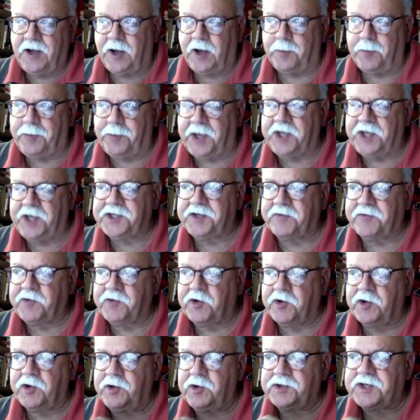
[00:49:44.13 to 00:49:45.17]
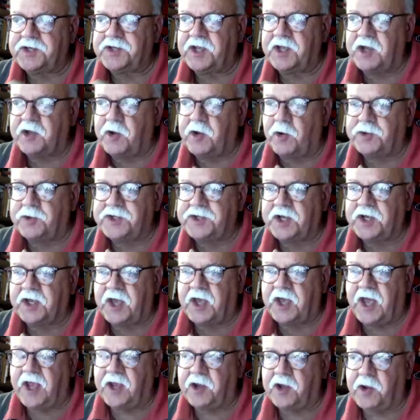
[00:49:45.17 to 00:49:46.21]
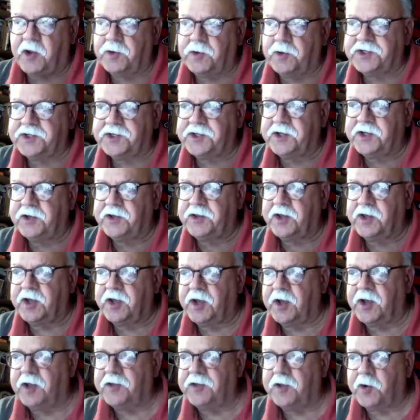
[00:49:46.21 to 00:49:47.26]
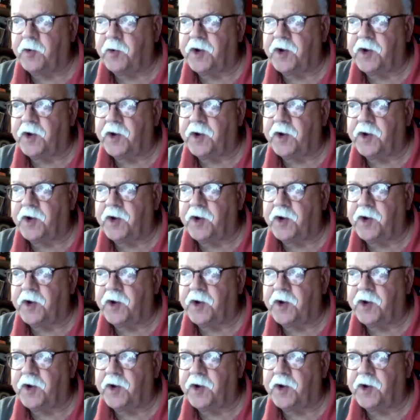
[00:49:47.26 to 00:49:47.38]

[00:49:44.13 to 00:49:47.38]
a piece of good news, and it goes to the